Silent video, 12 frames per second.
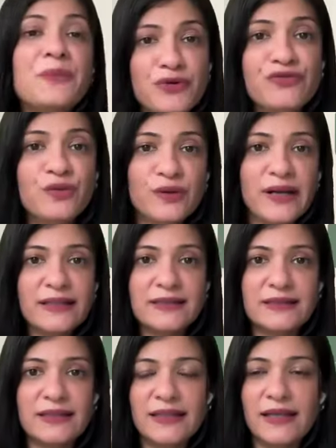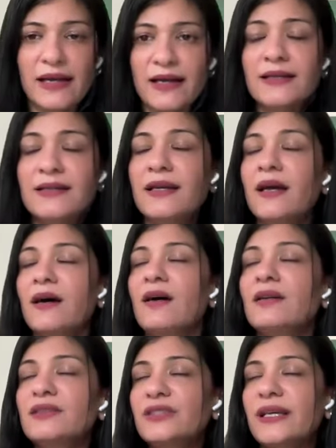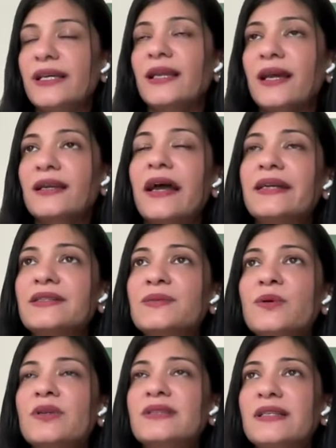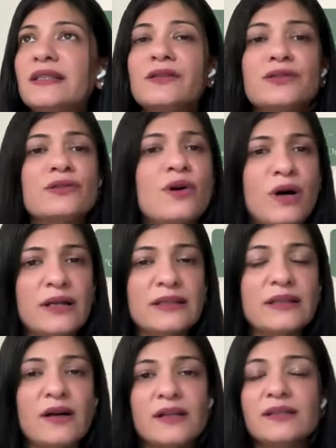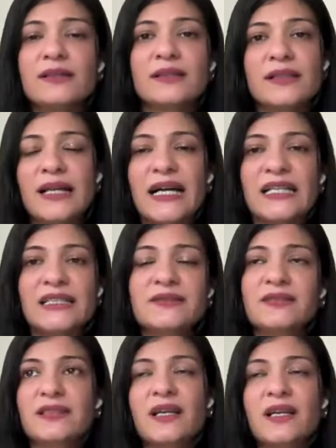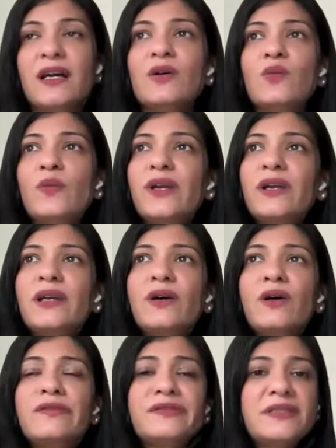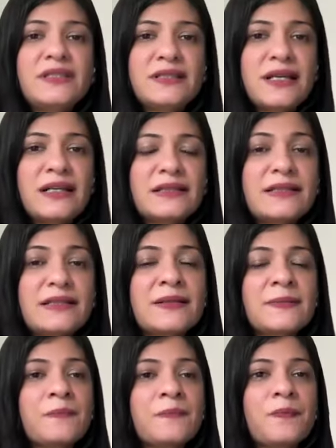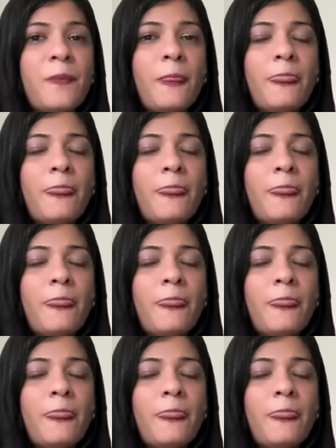And before I say that or share that, I just want to say that, on the lives, we often discuss